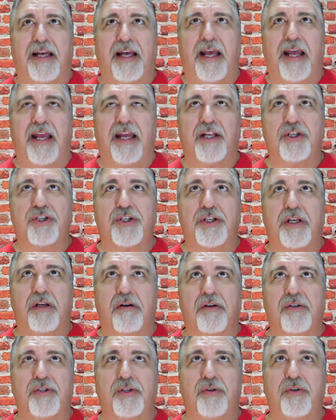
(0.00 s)
And she
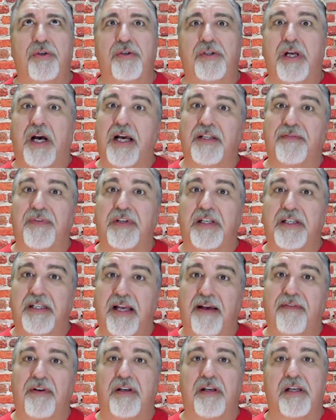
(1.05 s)
also used Heinz
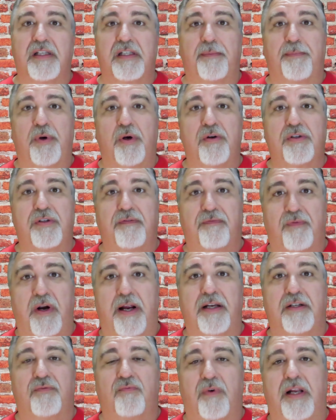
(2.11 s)
57 as opposed to
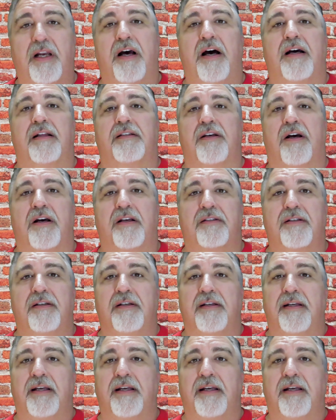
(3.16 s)
Frank's Red Hot sauce.